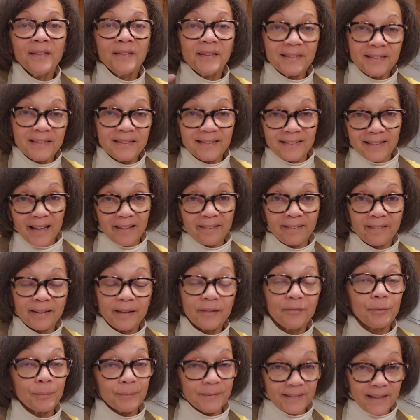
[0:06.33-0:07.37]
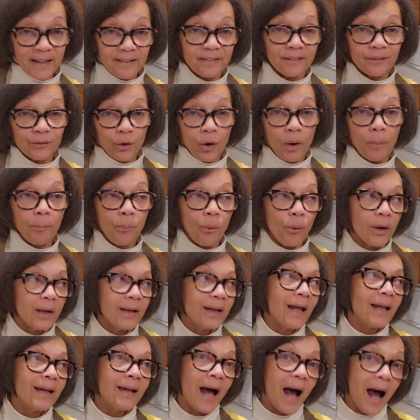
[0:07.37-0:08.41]
This is Cecily from Cecily on
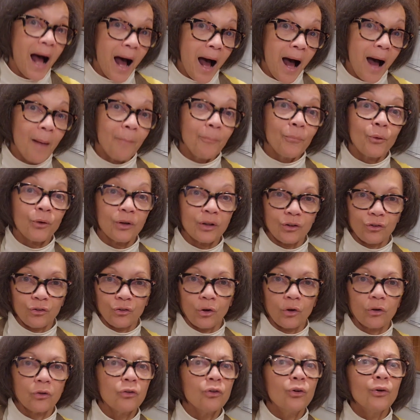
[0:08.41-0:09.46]
Point, and I'm going to show you.